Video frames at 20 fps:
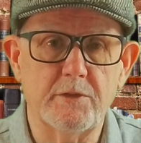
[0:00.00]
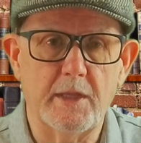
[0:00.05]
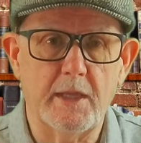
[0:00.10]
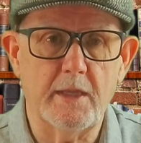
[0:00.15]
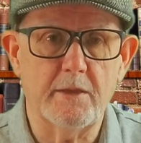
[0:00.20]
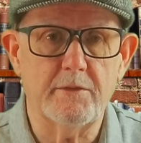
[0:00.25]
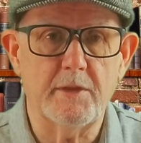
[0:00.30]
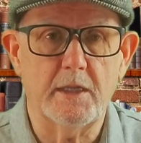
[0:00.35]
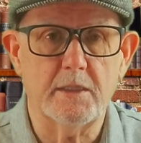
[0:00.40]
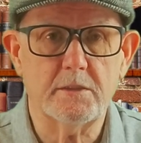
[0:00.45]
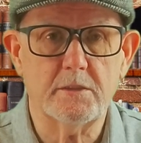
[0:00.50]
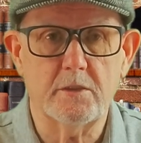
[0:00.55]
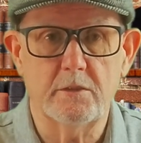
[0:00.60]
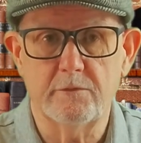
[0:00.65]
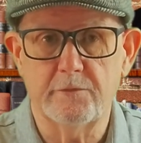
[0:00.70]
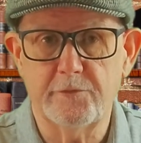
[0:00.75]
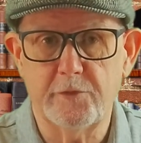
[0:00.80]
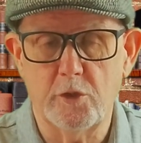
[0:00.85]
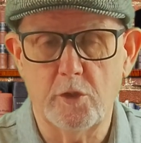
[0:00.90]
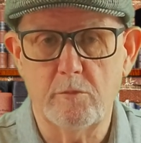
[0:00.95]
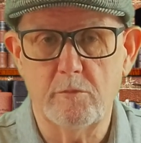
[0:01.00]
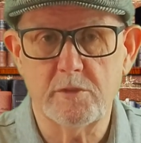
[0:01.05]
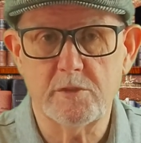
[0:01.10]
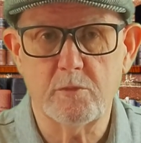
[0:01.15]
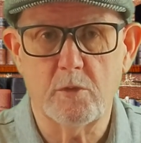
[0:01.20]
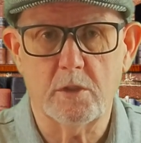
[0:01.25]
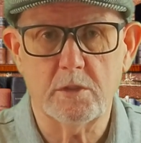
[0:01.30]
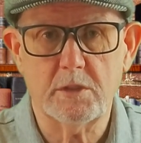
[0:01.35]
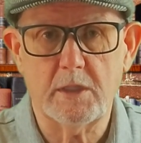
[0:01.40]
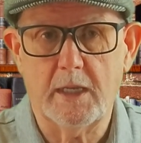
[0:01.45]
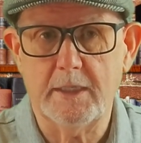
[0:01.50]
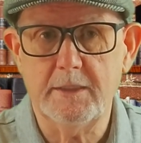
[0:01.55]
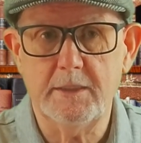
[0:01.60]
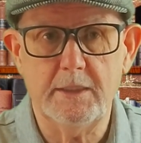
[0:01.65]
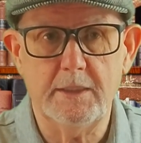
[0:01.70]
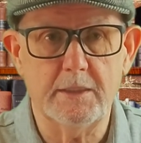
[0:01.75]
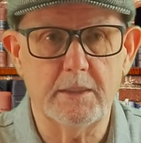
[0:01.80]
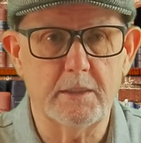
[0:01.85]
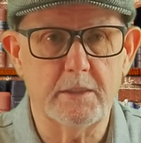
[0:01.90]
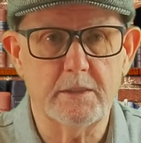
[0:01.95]
out there that confirms what Guy
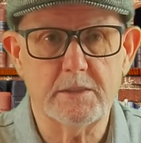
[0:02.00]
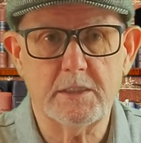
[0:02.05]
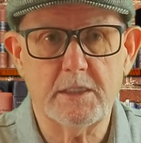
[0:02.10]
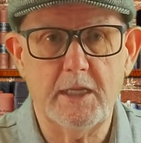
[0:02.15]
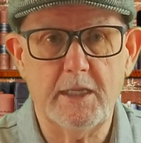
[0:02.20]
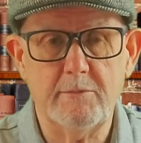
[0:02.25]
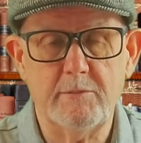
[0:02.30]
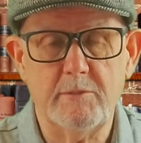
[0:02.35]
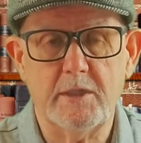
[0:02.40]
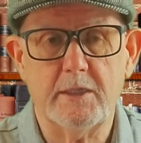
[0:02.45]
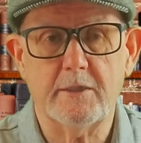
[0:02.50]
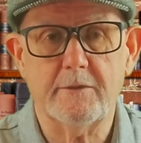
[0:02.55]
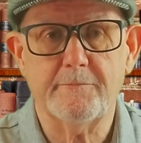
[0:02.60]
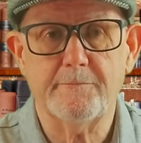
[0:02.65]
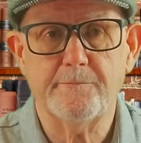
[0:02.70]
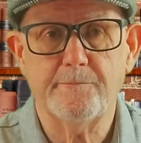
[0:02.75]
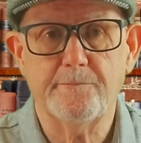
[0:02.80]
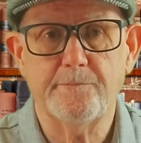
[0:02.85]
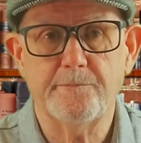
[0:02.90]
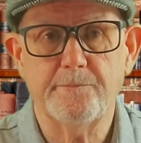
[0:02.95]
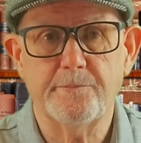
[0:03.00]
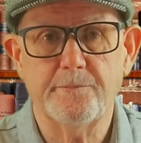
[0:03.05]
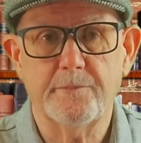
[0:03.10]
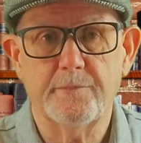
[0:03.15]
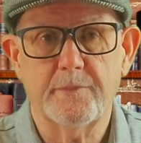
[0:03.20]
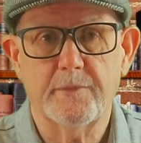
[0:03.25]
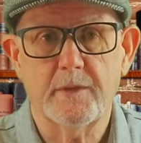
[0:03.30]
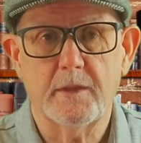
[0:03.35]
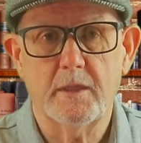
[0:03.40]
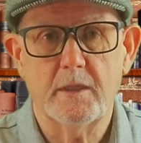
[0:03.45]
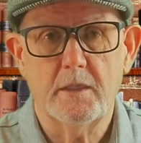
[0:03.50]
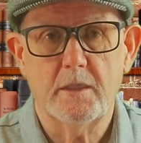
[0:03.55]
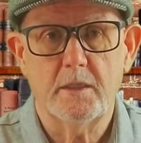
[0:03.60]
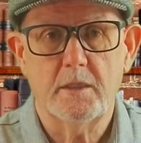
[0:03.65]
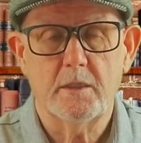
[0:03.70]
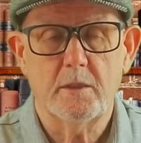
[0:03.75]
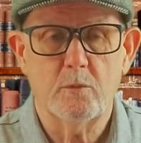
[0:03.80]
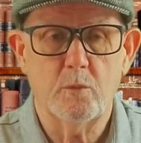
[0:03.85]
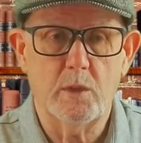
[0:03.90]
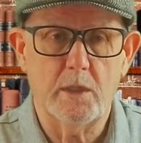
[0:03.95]
Needler is claiming.
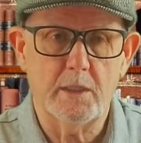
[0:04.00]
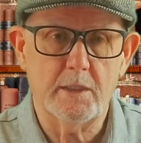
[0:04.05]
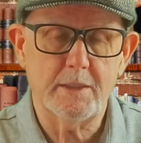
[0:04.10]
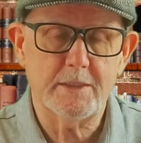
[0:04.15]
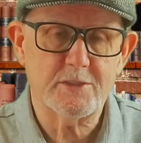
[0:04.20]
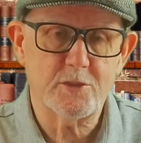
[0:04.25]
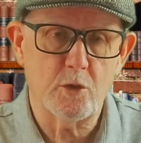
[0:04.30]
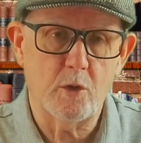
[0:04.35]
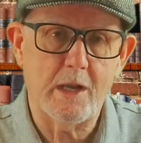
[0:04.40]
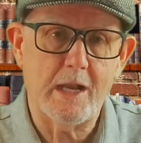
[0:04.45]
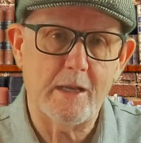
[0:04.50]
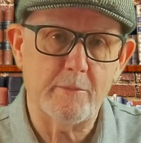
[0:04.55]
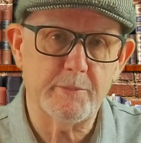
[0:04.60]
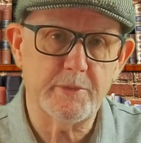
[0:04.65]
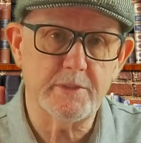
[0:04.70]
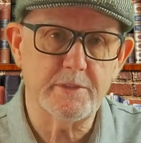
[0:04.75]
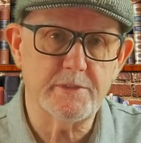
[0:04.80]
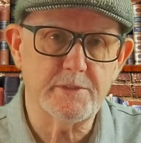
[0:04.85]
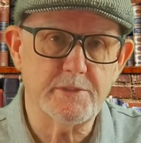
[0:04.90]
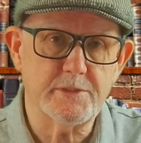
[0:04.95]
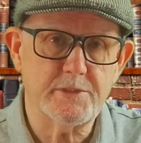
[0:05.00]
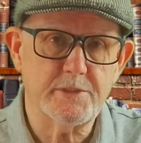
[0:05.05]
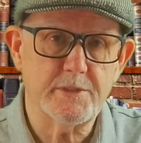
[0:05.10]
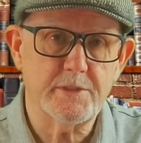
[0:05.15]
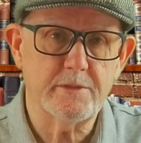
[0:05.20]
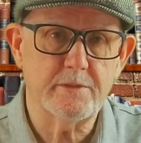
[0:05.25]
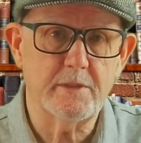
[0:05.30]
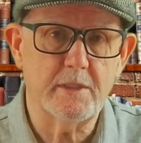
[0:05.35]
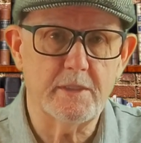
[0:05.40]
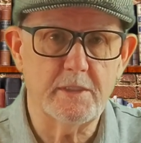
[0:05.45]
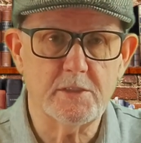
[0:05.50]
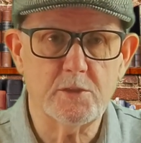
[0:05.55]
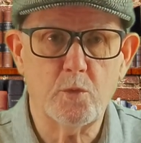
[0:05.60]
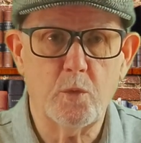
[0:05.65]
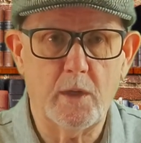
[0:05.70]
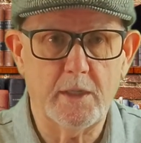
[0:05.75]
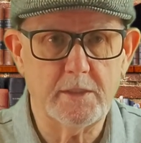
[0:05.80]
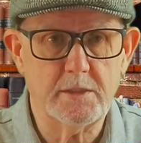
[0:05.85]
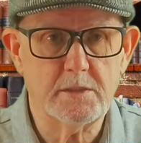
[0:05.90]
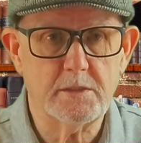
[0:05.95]
Well, it so happens there is
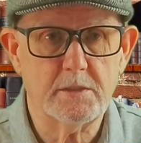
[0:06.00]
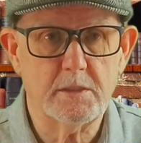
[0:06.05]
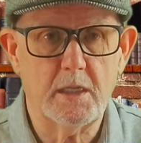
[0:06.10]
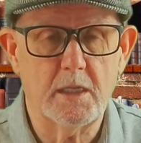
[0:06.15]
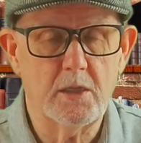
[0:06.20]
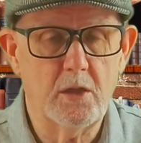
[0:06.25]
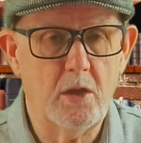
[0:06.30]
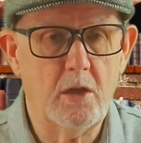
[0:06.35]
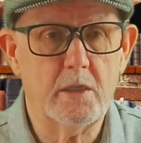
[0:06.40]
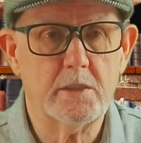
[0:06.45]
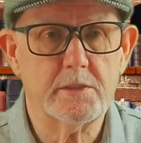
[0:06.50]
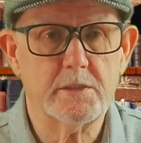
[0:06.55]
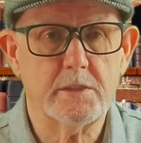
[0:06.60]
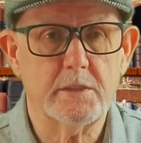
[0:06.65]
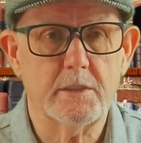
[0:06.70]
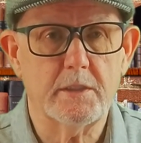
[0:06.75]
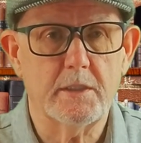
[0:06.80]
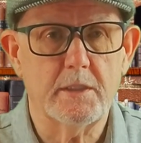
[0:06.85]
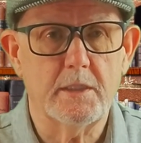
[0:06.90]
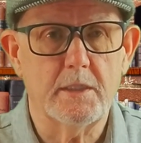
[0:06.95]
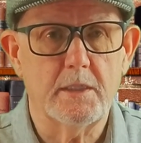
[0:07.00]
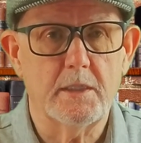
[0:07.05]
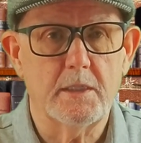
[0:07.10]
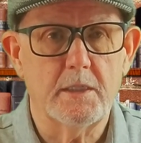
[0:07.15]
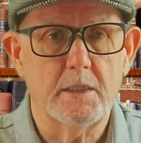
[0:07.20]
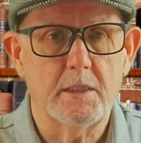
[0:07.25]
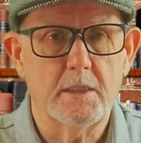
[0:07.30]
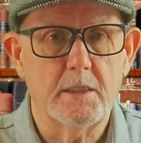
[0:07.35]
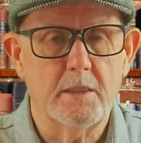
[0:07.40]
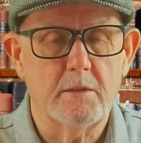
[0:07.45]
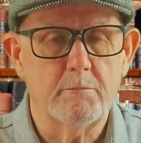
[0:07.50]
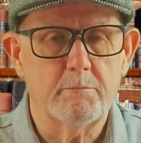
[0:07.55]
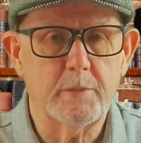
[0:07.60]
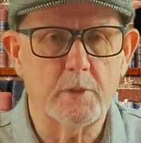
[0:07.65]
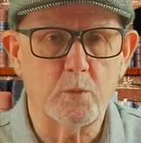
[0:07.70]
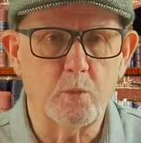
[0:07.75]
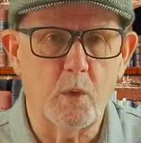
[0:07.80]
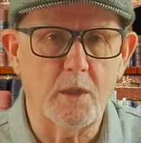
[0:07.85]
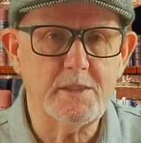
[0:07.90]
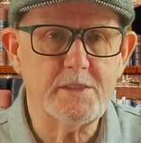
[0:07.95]
quite a lot.
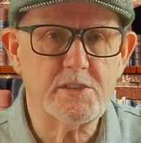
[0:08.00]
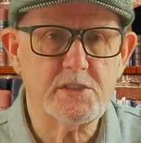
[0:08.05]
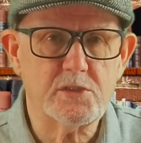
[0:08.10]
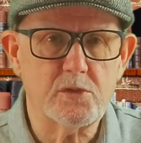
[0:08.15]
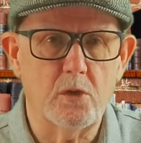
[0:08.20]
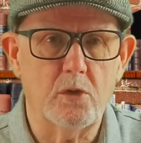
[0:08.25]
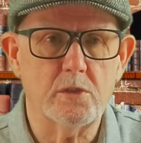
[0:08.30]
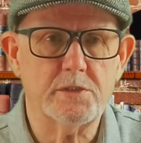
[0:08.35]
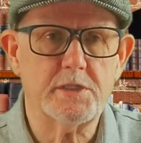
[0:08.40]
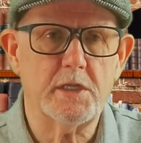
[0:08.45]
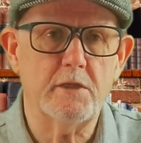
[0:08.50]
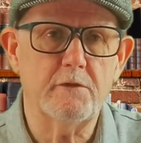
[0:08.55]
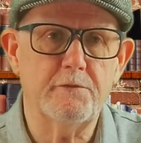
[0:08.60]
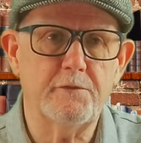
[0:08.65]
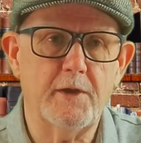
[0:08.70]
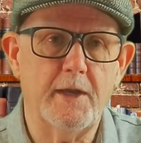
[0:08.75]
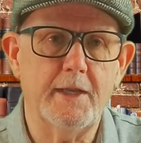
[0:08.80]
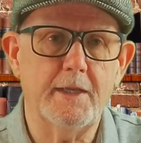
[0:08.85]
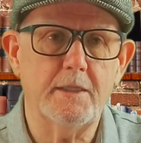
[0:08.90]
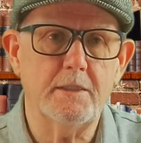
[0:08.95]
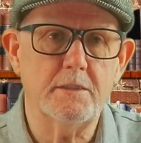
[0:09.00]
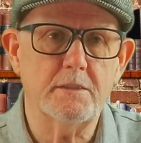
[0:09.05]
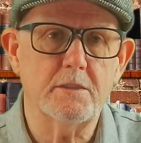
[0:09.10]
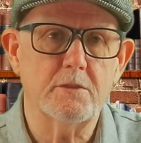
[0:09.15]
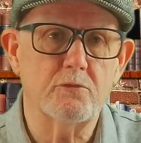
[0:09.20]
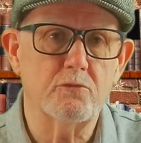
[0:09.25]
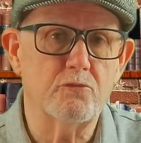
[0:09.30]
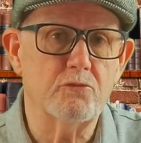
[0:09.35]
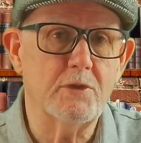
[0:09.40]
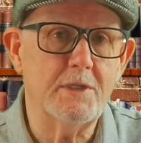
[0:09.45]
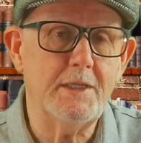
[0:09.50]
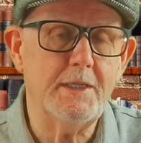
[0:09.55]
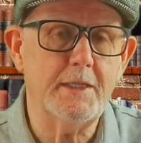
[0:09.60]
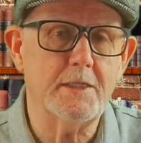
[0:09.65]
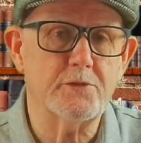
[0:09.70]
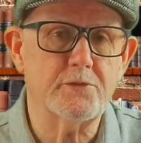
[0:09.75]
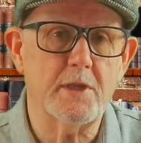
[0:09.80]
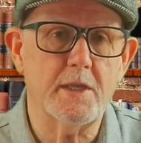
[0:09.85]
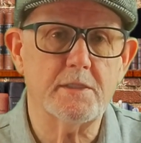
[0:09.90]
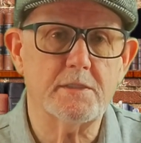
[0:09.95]
But one source I find
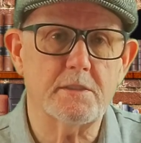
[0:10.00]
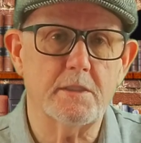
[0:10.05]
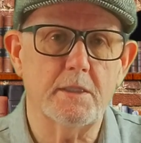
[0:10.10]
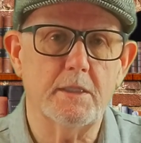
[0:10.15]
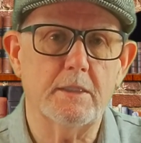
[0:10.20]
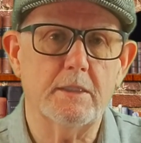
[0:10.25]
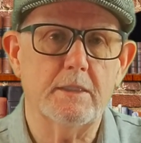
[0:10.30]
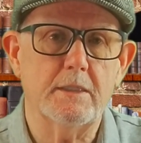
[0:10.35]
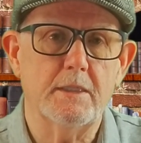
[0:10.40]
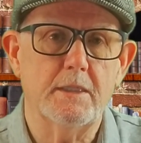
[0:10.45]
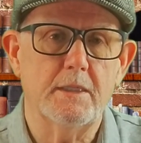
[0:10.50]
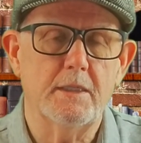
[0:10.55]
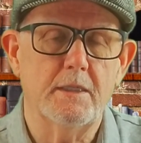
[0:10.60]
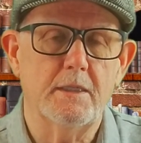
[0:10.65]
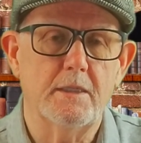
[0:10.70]
really interesting